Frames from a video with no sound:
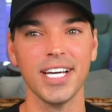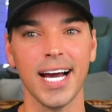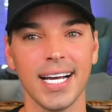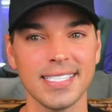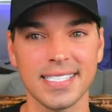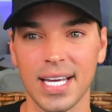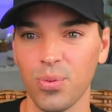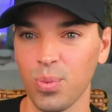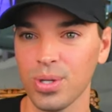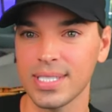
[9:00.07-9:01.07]
guys,
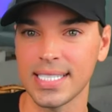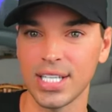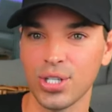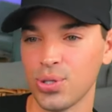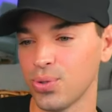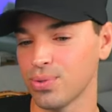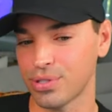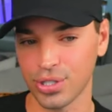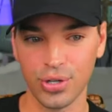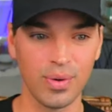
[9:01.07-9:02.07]
and we'll see you
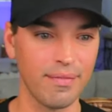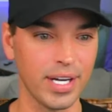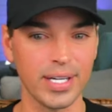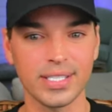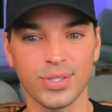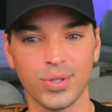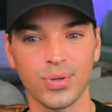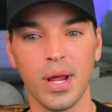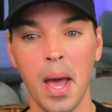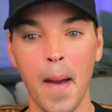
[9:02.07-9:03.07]
so very
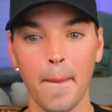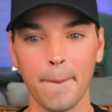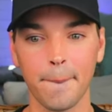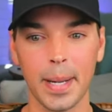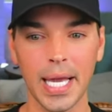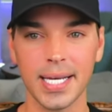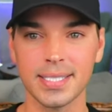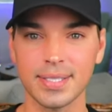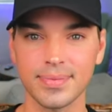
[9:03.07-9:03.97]
soon. Bye, guys.